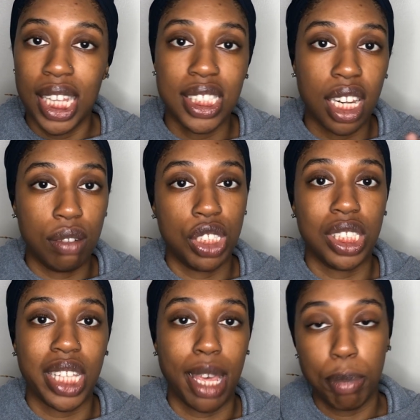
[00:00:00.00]
instead of
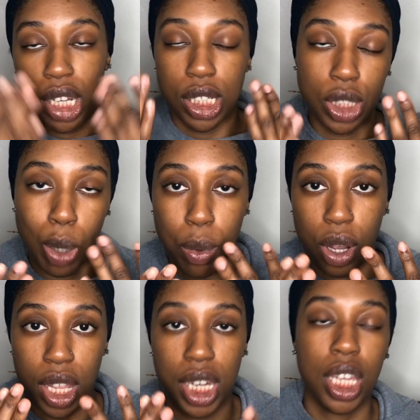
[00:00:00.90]
just like putting the soap
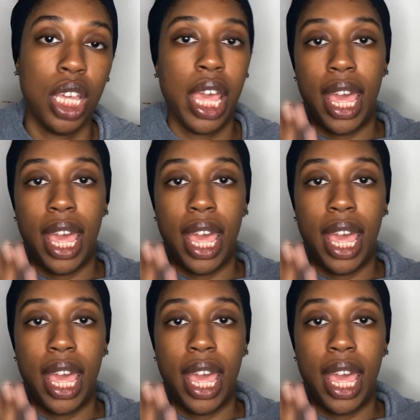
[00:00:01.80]
on